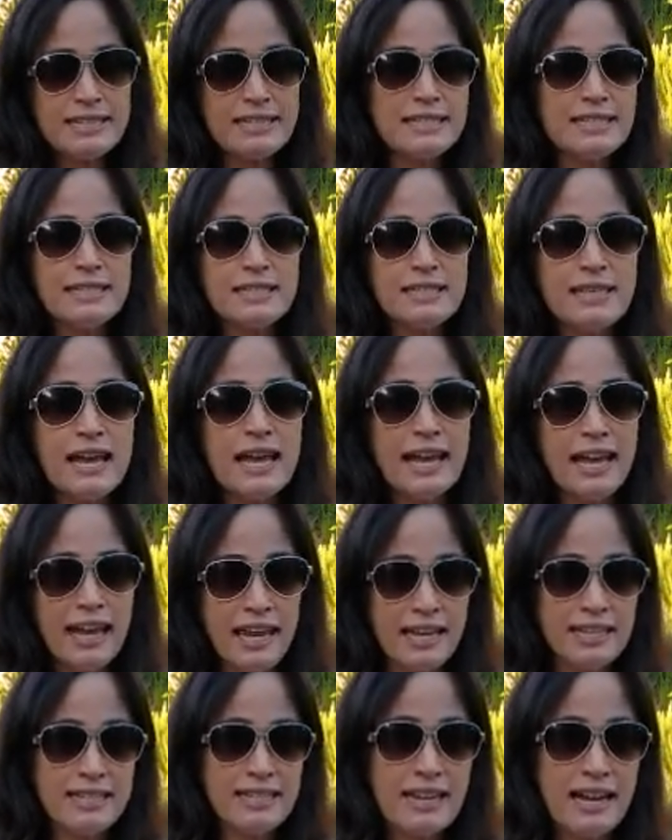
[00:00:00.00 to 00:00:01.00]
This is
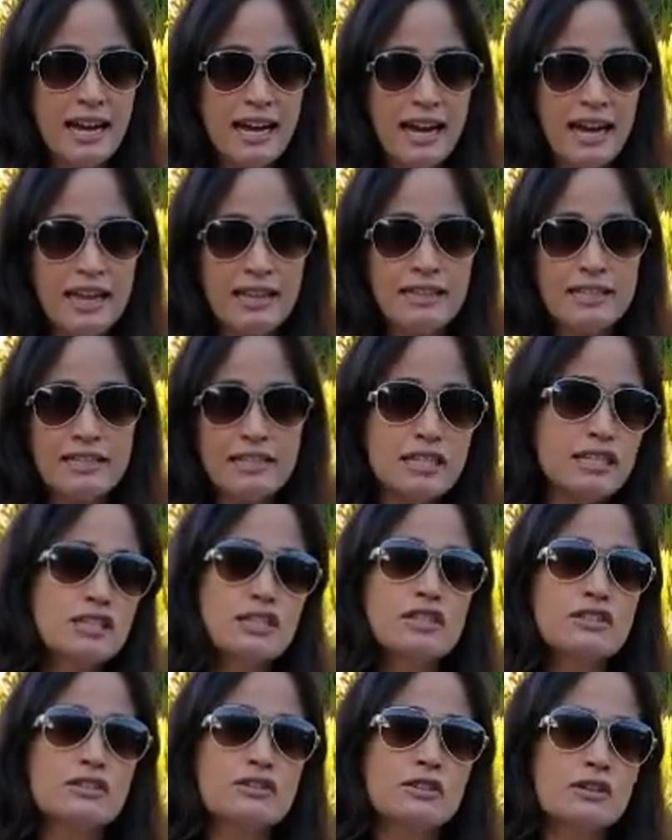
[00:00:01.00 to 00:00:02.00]
Hand and Hide. This is
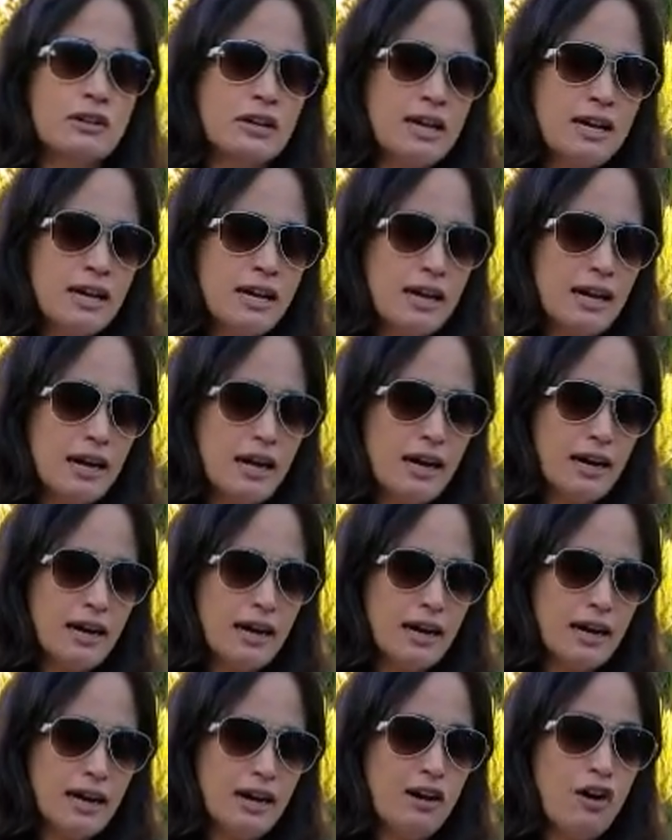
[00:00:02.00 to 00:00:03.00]
their
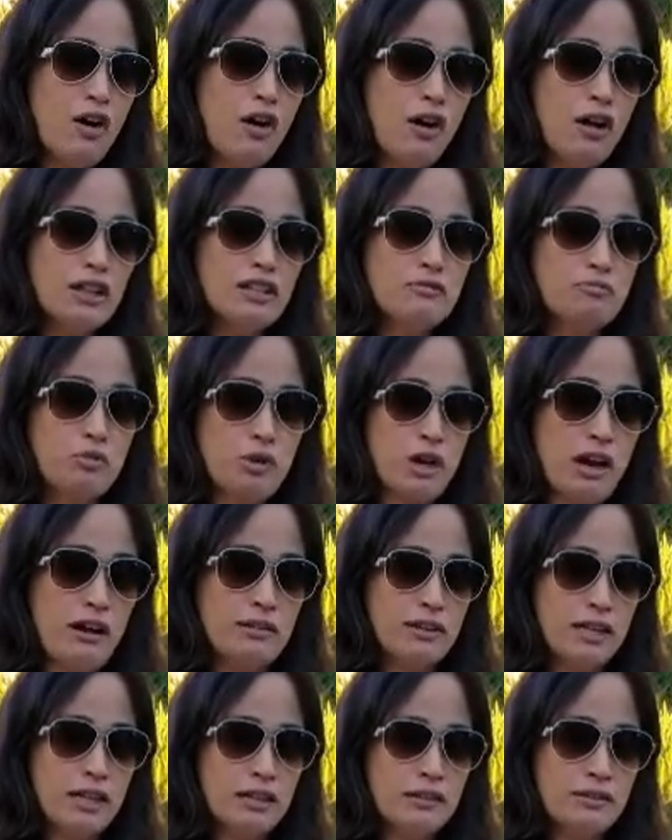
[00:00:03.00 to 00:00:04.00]
olive
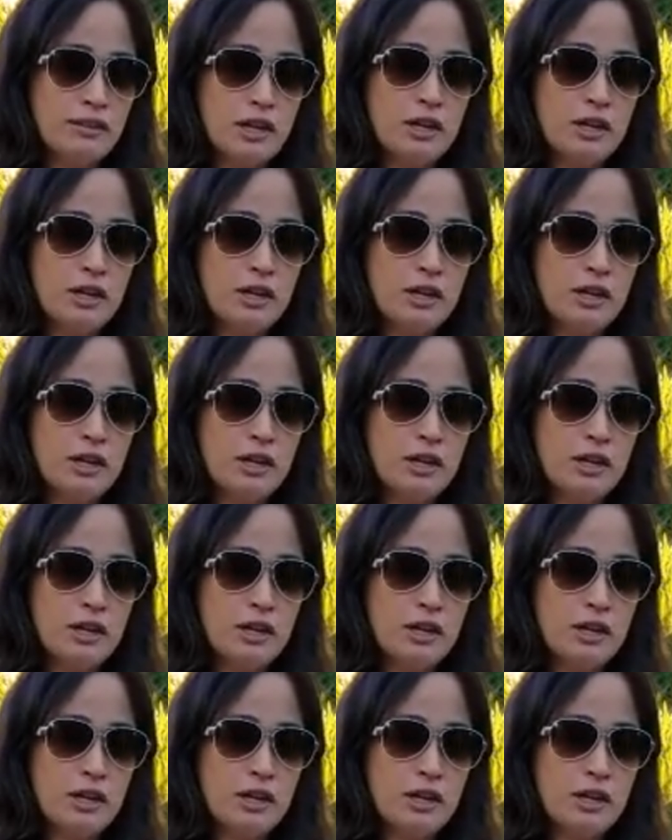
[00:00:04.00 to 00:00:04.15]
brown color.